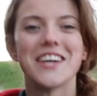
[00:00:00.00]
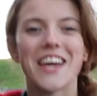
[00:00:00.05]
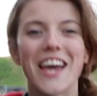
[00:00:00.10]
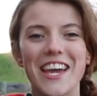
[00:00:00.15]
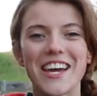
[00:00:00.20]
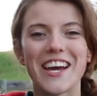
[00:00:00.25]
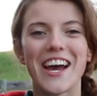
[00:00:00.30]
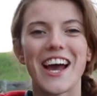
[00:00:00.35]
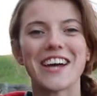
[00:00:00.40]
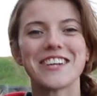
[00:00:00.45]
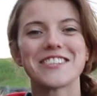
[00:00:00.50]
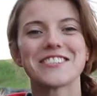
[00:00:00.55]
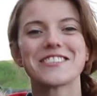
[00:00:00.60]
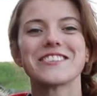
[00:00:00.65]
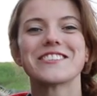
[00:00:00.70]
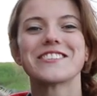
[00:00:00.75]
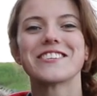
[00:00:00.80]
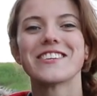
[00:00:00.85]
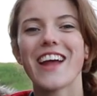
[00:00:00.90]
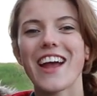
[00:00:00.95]
Hey guys,
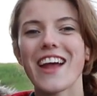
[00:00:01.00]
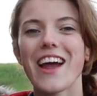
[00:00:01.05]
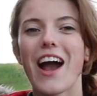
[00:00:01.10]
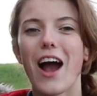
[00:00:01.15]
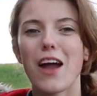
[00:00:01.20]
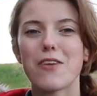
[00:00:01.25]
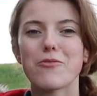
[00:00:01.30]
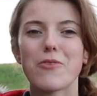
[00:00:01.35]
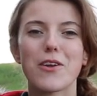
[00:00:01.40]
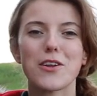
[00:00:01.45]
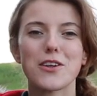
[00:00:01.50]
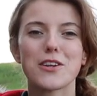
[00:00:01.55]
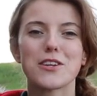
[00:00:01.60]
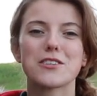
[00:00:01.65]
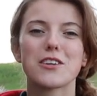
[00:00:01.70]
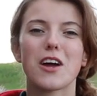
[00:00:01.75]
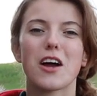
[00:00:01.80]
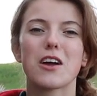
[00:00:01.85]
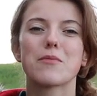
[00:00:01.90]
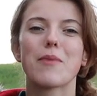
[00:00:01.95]
today I wanted to
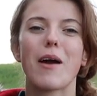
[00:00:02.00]
talk